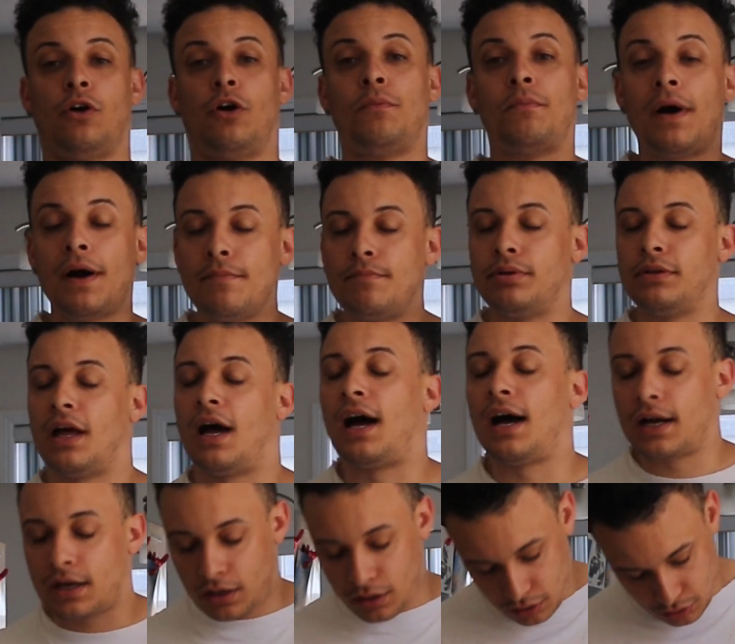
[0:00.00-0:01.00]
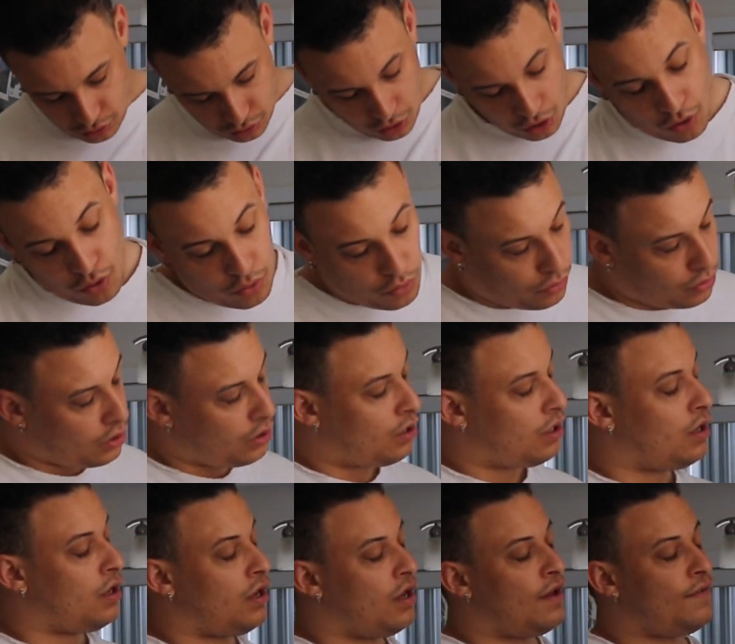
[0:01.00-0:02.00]
On my block alone,
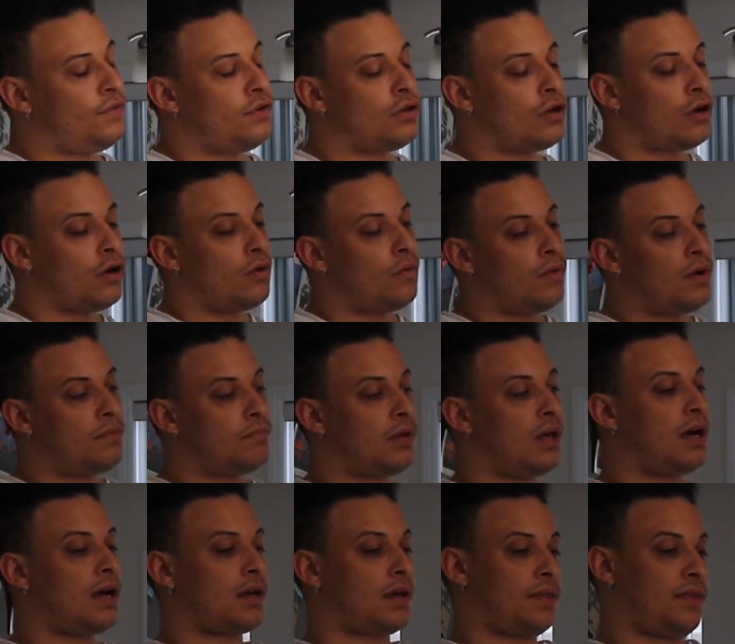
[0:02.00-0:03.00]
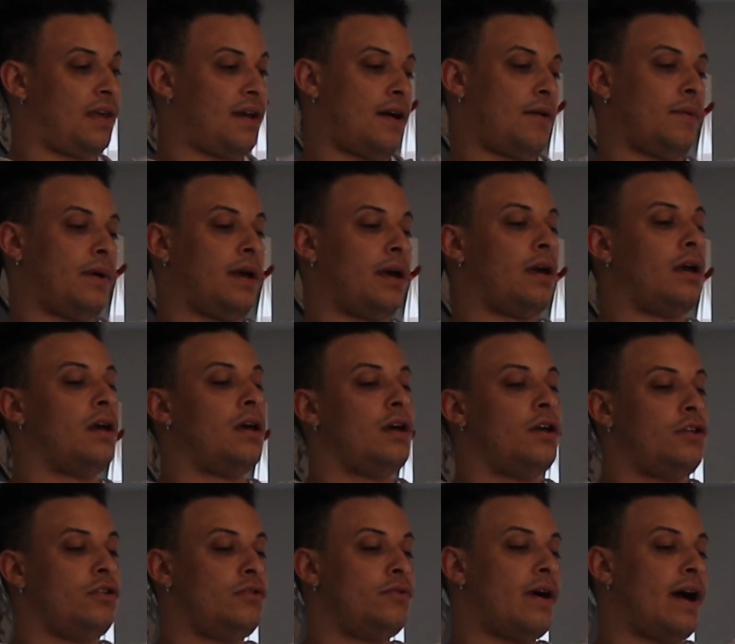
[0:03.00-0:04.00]
if you go one block that way,
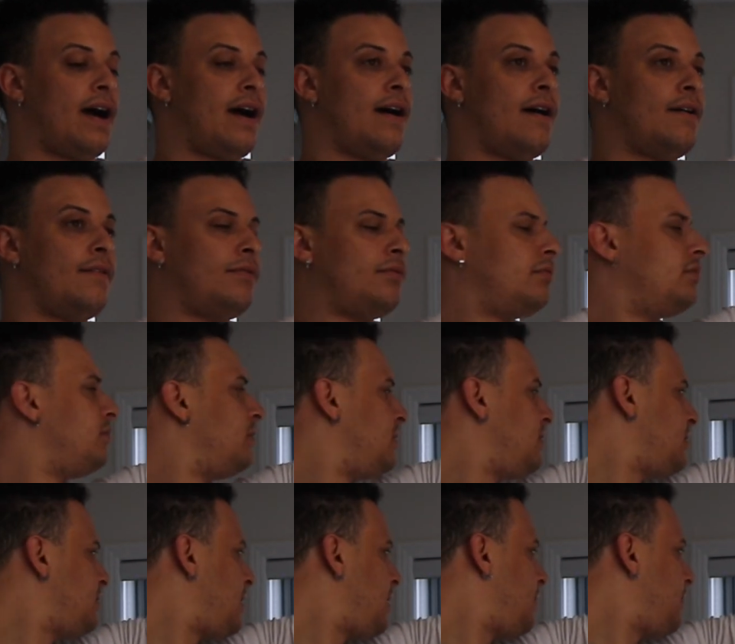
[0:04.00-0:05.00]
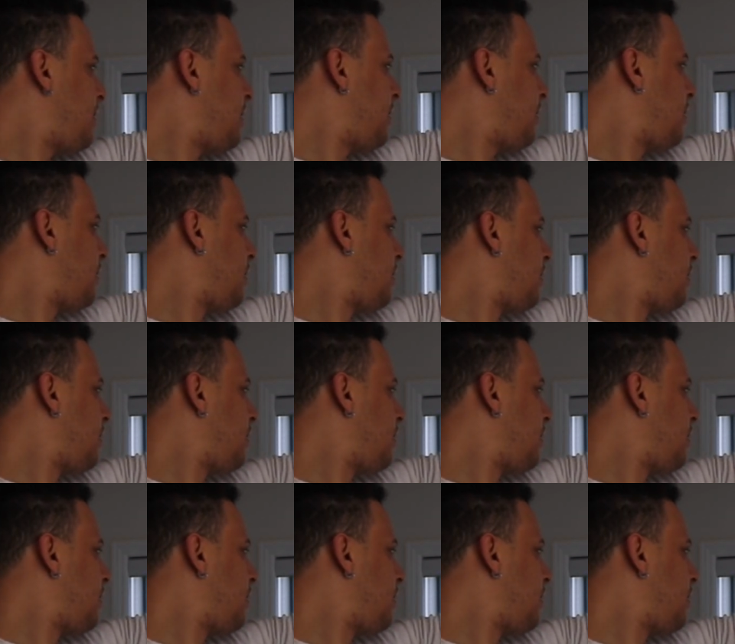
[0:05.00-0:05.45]
you have, is it that way?